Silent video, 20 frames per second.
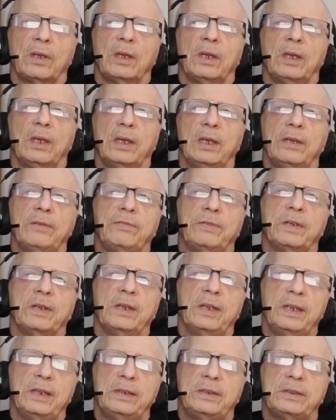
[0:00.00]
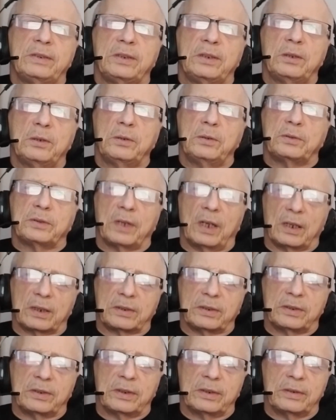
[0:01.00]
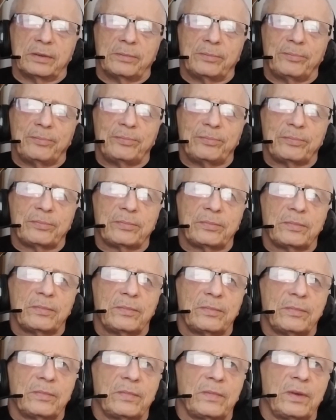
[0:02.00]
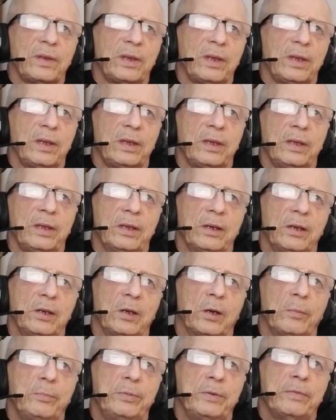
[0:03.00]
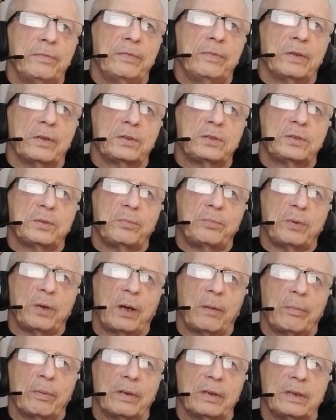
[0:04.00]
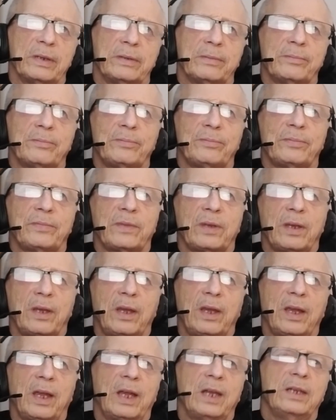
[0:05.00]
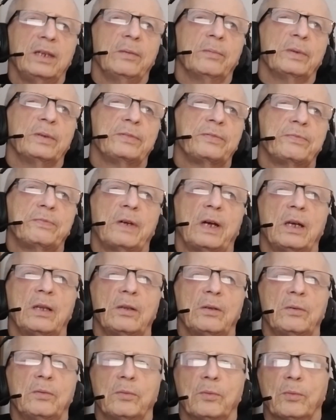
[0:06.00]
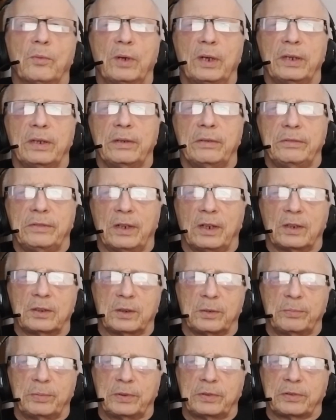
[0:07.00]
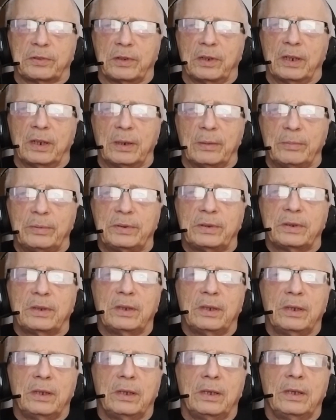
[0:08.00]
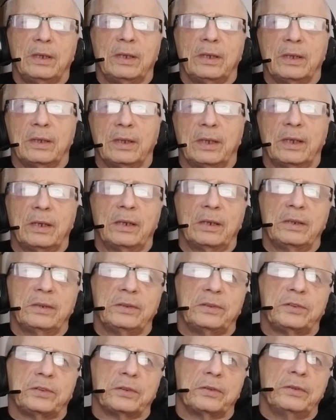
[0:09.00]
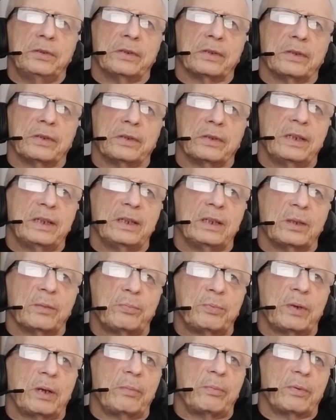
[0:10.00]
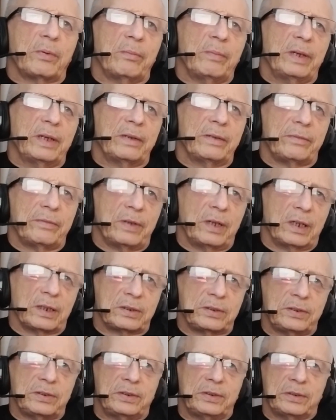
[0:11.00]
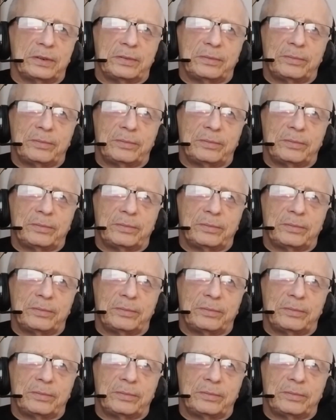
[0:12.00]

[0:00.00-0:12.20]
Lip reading: If you need to use oxygen, it'll help you function properly, and you must follow what your doctor prescribes. That'll ensure you're getting the proper amount of oxygen.